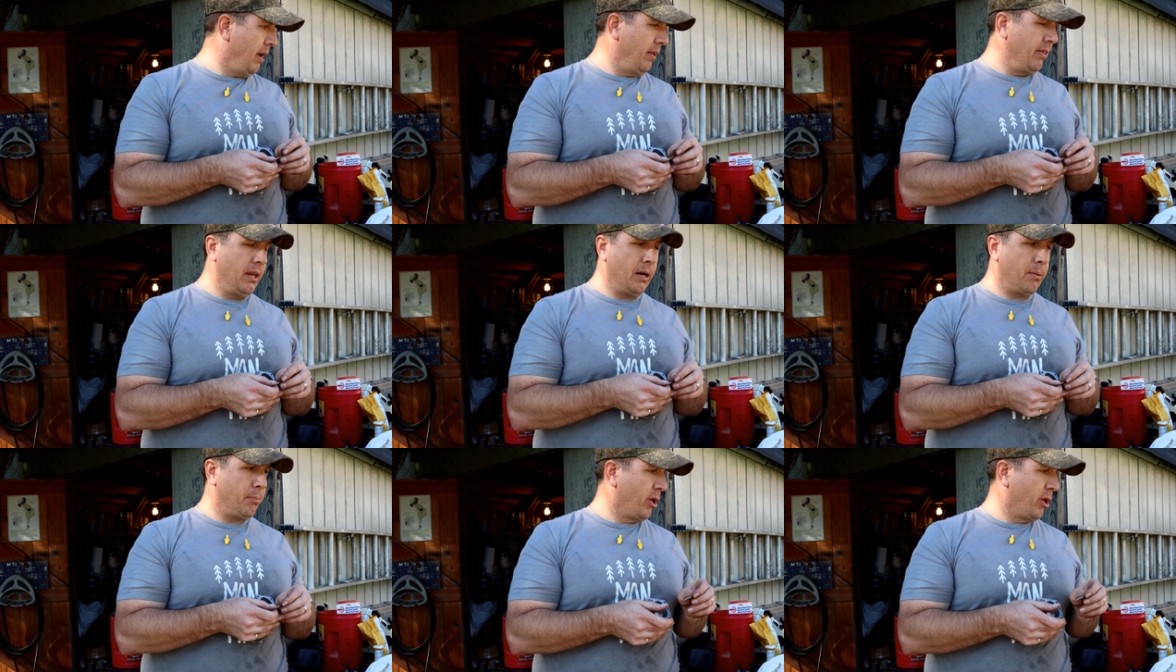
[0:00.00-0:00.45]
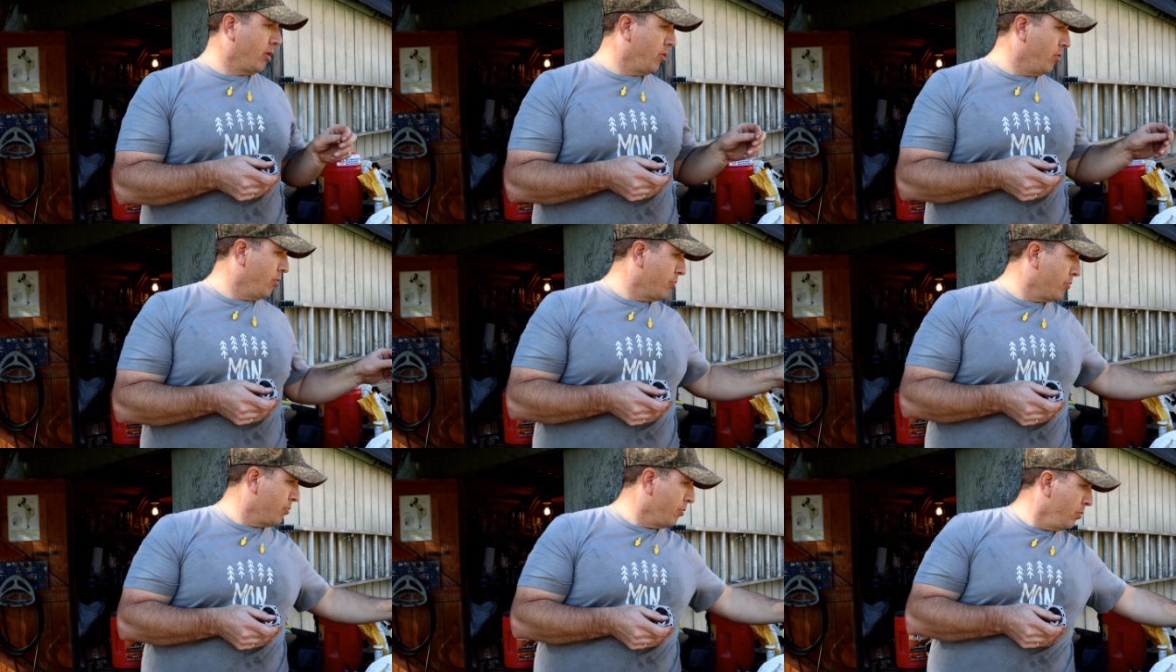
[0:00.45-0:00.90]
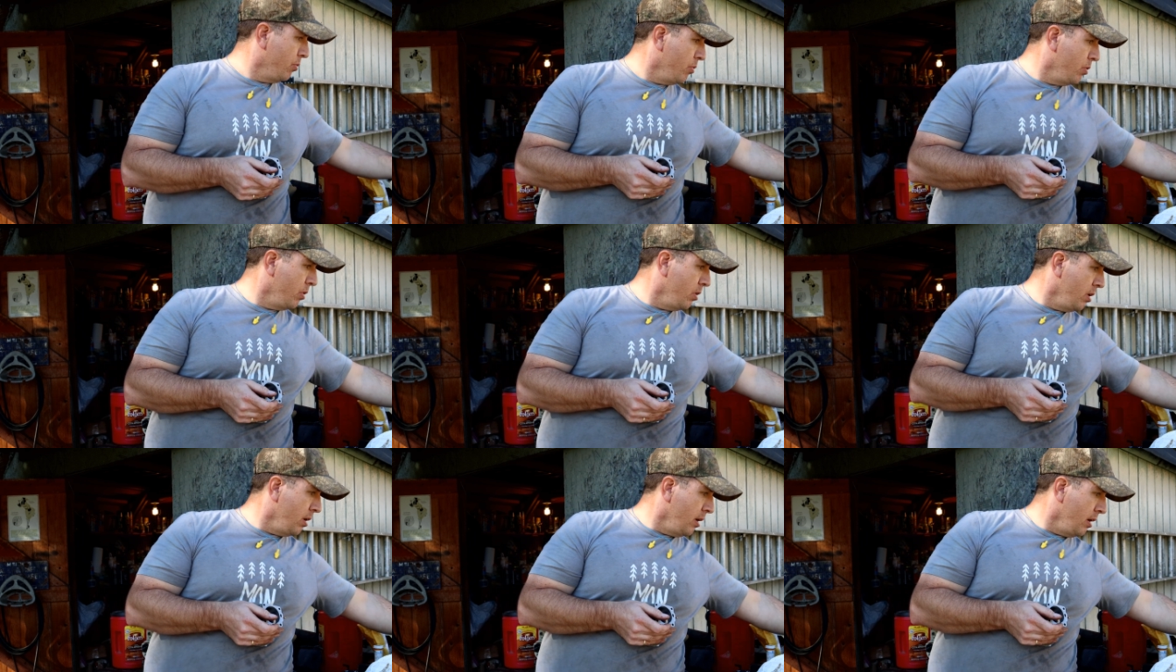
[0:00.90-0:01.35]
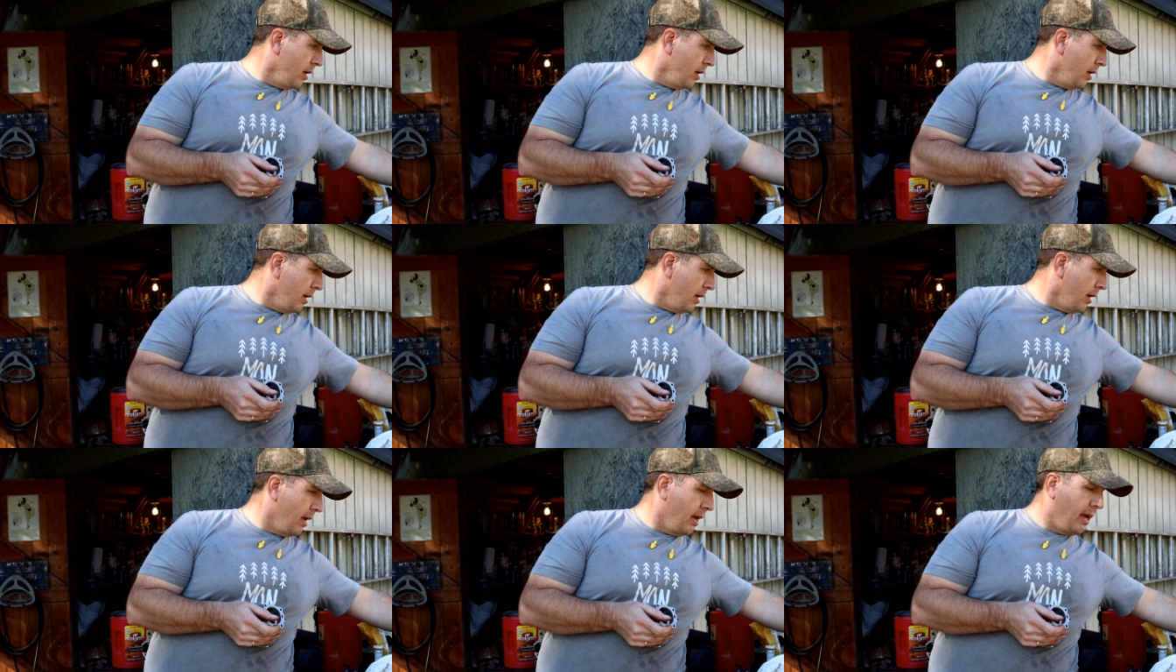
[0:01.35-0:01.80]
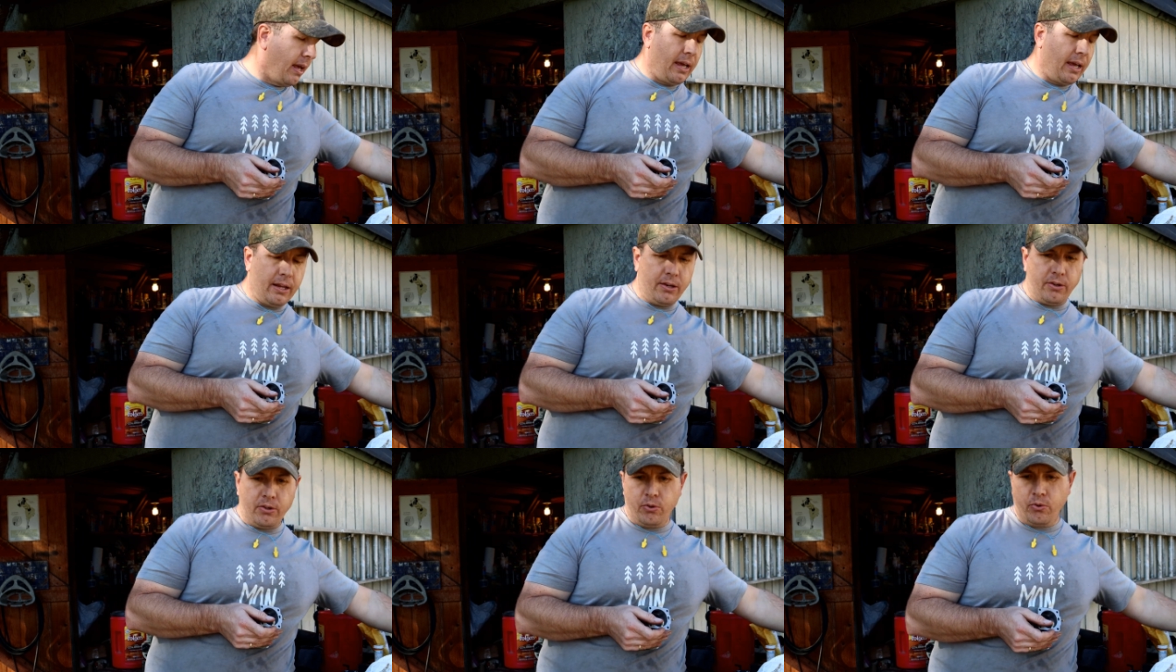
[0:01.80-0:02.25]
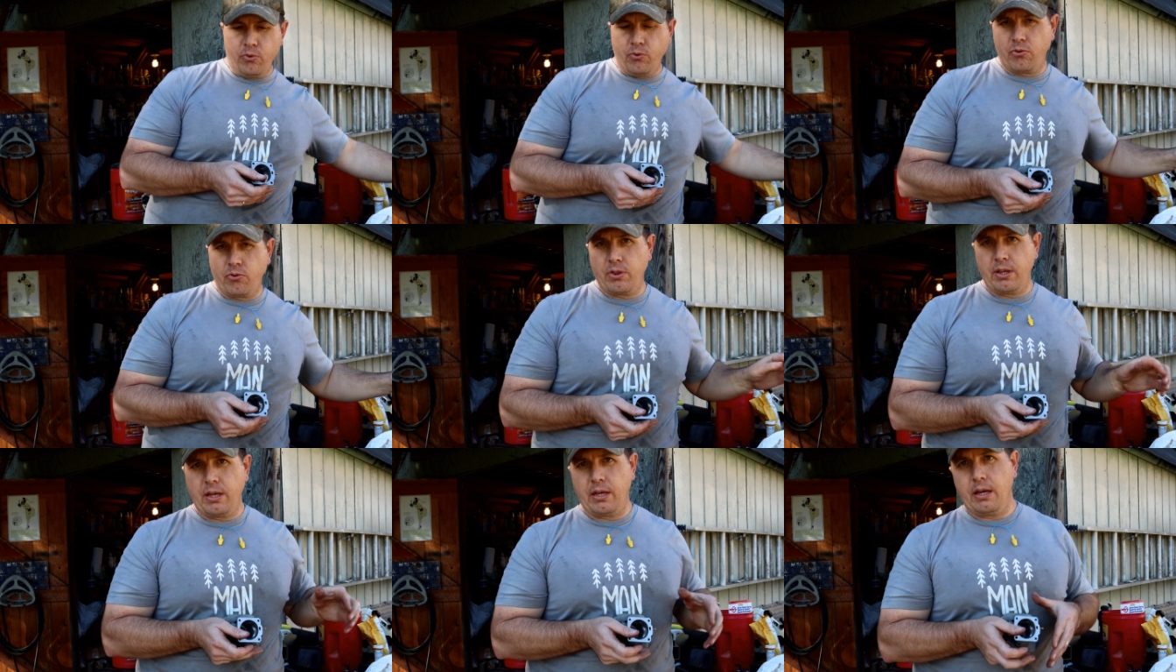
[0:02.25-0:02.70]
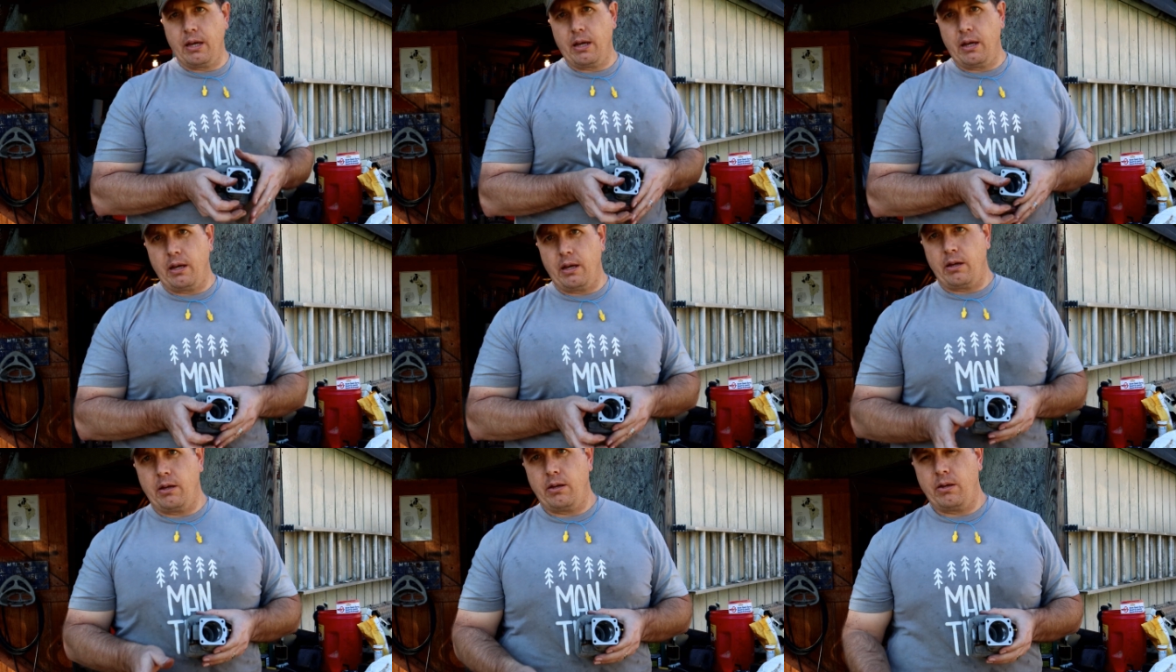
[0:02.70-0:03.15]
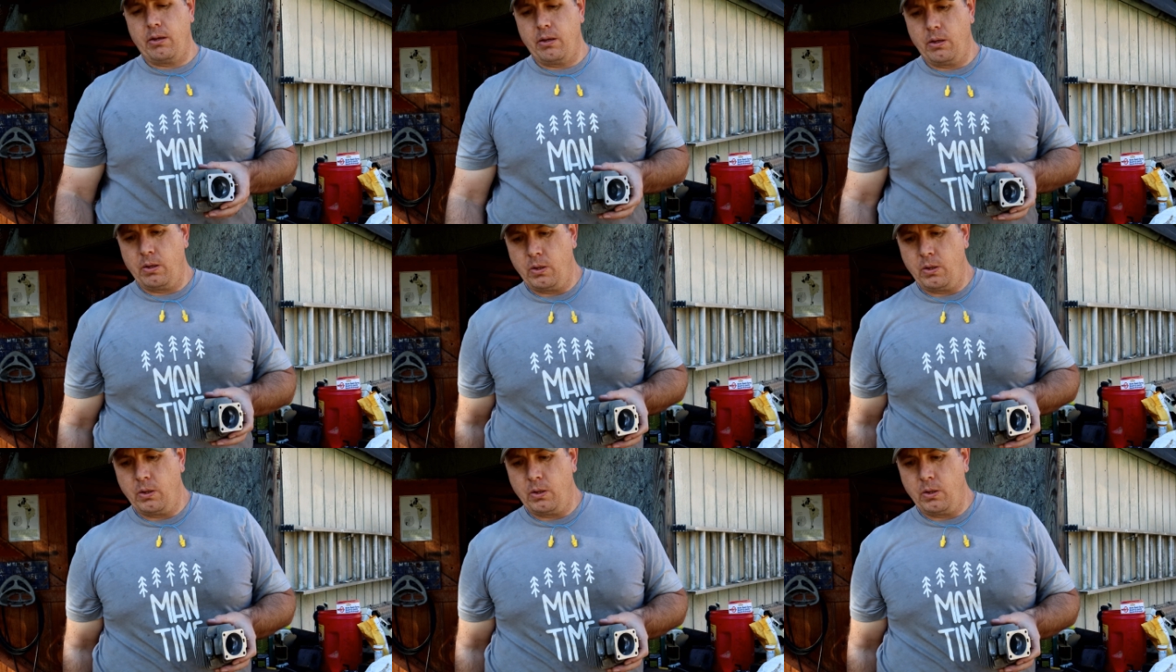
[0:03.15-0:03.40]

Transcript: And then I'm going to go through and use the